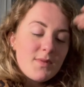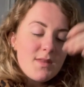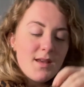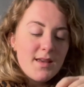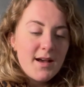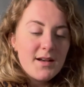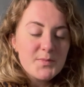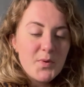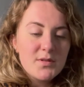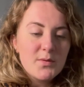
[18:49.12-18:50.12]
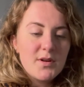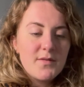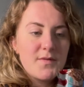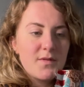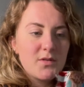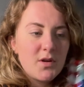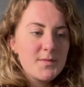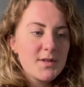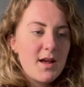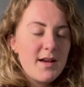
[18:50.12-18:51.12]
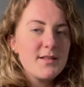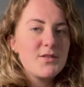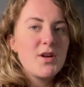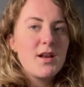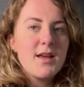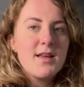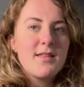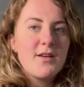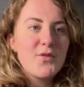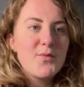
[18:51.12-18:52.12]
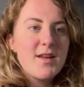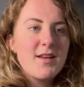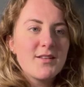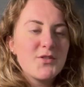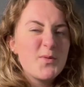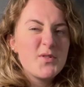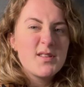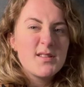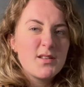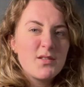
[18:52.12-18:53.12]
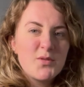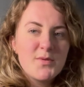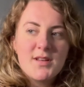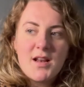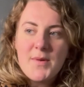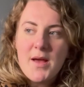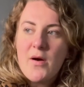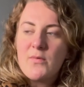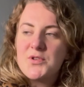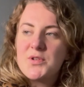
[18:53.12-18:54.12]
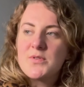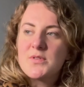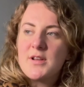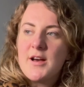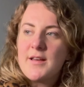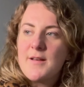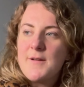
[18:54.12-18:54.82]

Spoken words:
Yeah, I spoke to one of Tom's clients, Shelley, the other week, and she was telling me about when she was on like,